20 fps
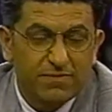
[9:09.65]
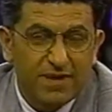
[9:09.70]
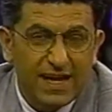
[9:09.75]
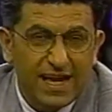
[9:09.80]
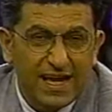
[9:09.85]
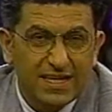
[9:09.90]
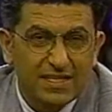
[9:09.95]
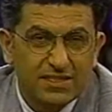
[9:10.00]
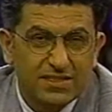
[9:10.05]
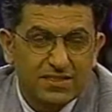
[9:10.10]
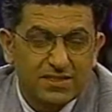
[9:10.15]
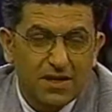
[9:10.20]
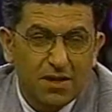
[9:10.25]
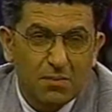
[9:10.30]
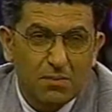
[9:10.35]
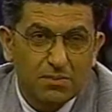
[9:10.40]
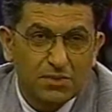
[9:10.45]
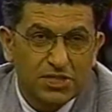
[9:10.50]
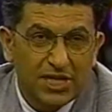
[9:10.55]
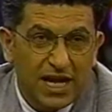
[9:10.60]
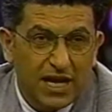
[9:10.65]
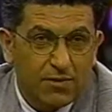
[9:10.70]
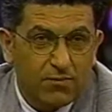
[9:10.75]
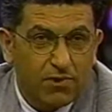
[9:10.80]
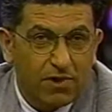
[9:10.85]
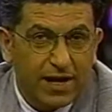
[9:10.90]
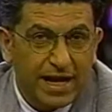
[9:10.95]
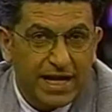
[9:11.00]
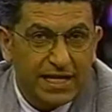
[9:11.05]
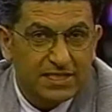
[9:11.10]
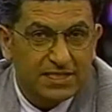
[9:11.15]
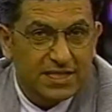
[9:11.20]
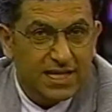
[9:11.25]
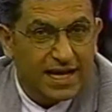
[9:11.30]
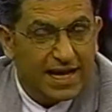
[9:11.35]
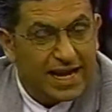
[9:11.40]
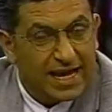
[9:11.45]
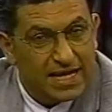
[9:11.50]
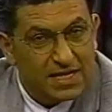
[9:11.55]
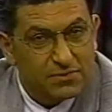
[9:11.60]
We've had some Jaguar
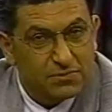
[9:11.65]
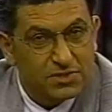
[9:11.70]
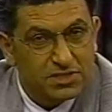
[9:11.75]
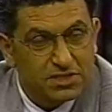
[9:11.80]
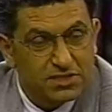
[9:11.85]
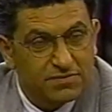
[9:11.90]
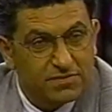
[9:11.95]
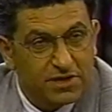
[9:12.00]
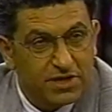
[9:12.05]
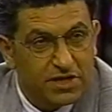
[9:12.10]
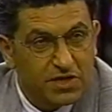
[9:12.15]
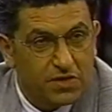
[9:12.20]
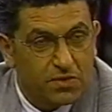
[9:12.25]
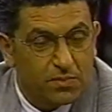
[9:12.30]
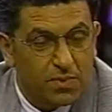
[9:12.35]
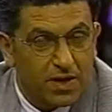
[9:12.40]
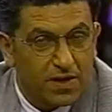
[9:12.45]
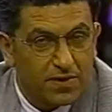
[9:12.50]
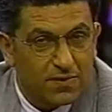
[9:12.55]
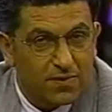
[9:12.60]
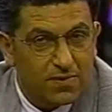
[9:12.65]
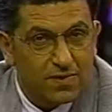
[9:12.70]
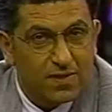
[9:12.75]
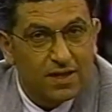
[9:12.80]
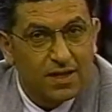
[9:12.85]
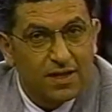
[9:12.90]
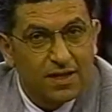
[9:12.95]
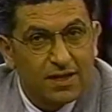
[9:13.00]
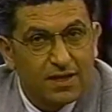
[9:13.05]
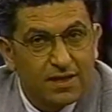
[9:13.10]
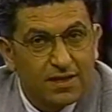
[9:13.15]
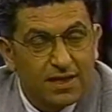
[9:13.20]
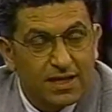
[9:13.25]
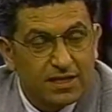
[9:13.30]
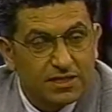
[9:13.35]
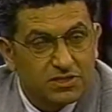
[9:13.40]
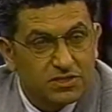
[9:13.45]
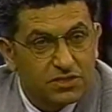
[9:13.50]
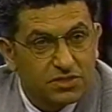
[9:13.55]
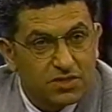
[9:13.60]
XK8, which is a very new model
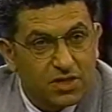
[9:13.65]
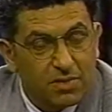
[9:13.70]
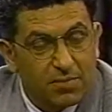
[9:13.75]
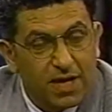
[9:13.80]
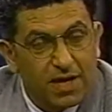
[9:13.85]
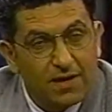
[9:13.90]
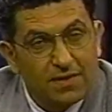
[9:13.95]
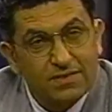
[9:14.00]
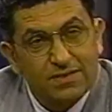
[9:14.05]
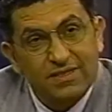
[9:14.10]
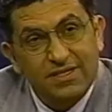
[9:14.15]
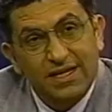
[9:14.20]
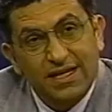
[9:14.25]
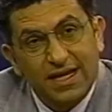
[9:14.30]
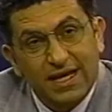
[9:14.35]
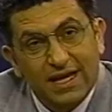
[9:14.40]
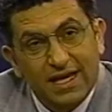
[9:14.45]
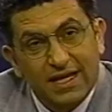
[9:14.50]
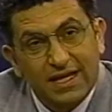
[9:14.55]
that has just come out,